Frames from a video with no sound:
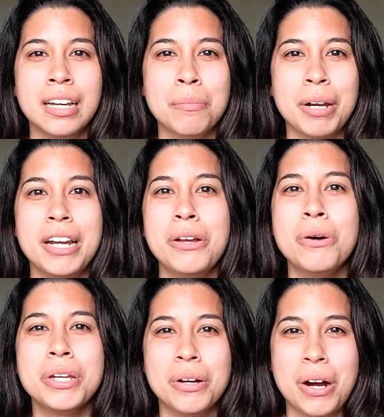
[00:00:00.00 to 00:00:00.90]
But I know
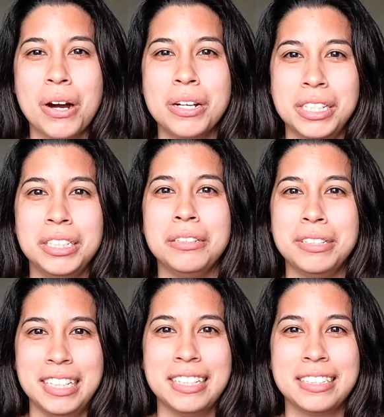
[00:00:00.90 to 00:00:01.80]
you're already
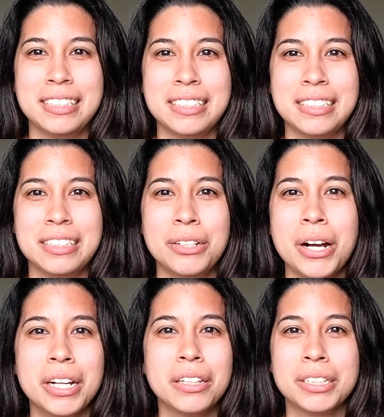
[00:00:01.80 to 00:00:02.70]
doing this. You're
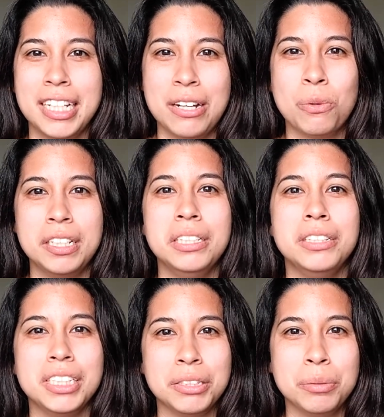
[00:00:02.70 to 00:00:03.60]
already looking at what you
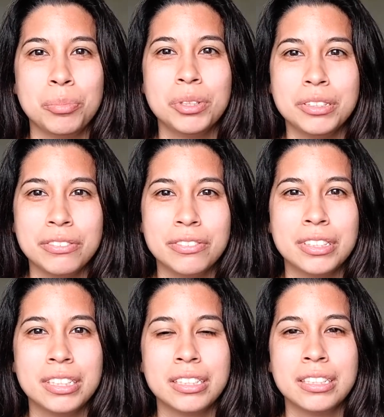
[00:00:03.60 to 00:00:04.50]
need to improve.
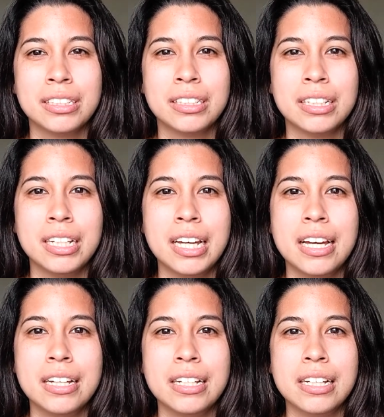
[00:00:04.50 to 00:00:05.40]

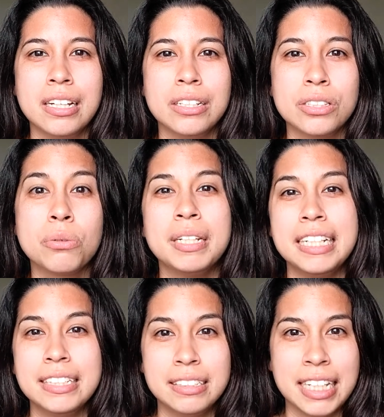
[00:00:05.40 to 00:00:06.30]
So we
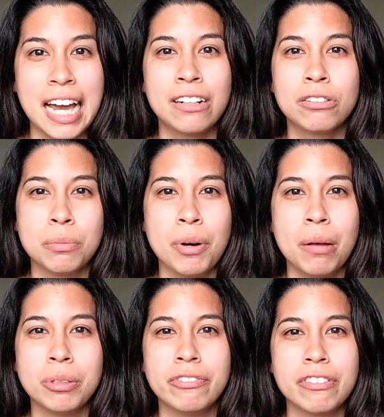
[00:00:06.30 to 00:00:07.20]
need to tackle the
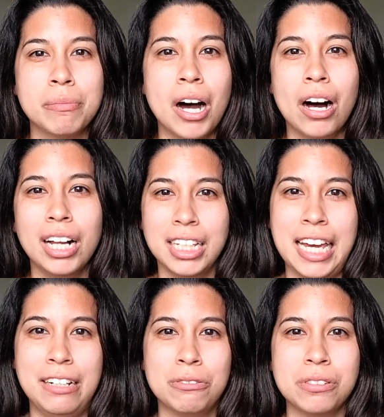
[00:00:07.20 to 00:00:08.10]
problem from all
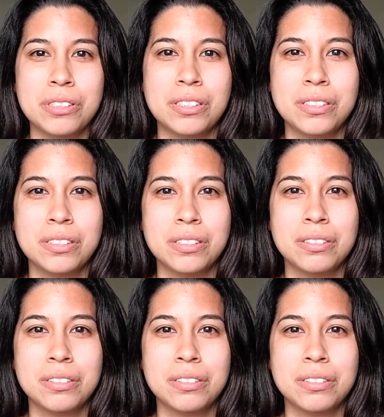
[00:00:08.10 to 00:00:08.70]
angles.